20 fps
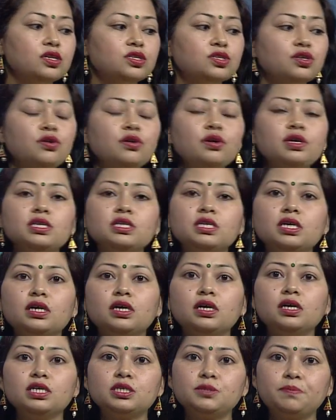So,
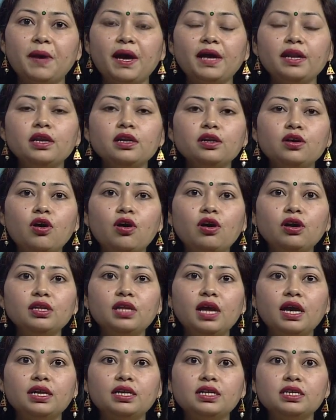uh, spinal cord
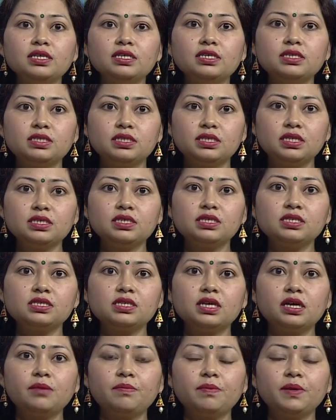that is this is
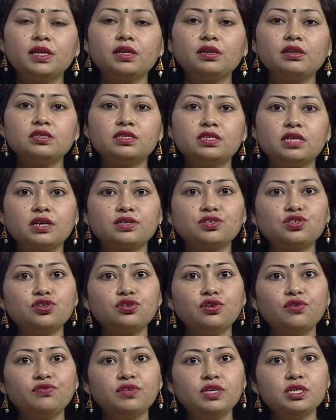the
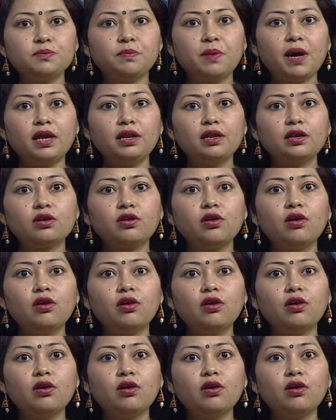structure of the spinal